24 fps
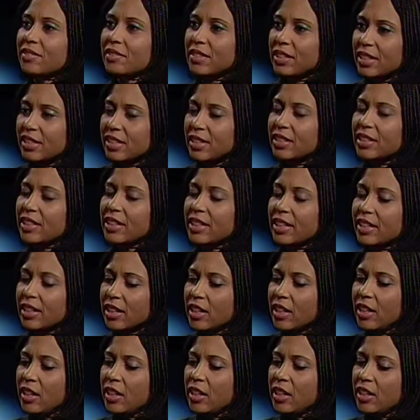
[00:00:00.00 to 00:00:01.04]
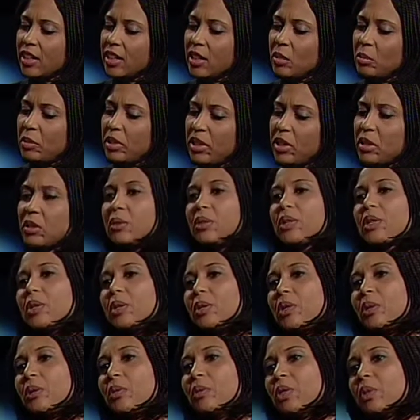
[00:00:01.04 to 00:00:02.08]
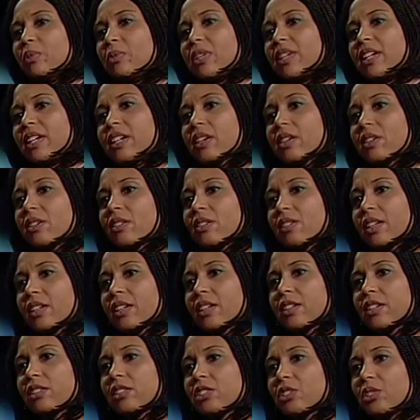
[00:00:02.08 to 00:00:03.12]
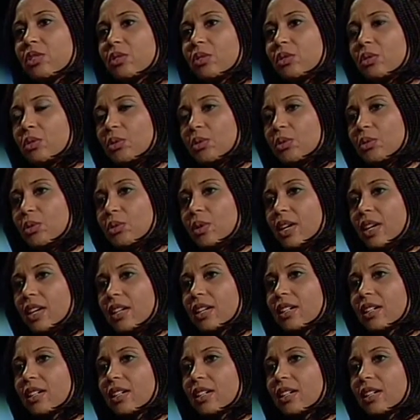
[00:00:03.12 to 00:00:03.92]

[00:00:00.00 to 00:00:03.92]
fascinating. You know, Minu, you were speaking earlier to